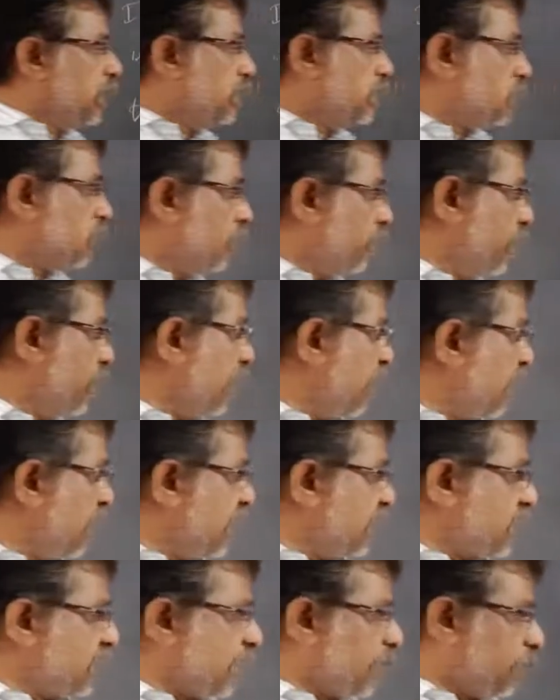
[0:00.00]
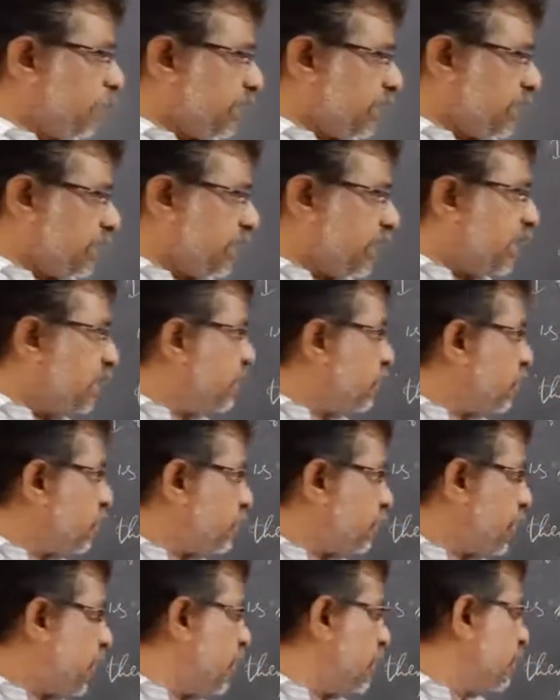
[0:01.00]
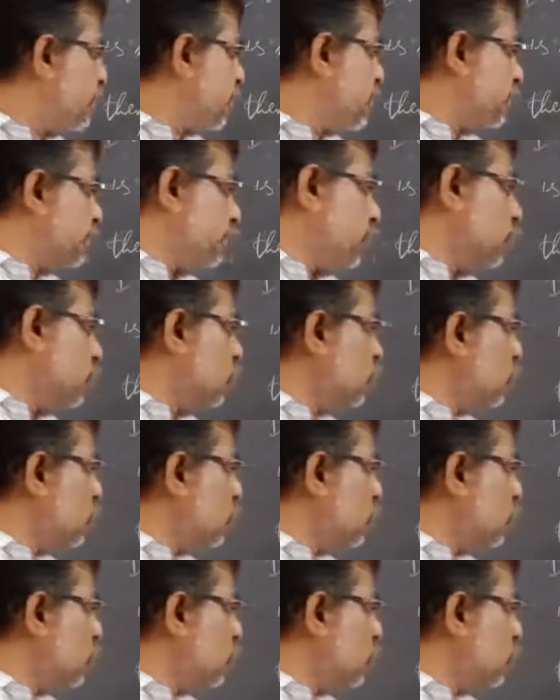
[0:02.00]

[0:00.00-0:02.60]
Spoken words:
So mean is represented usually with mu,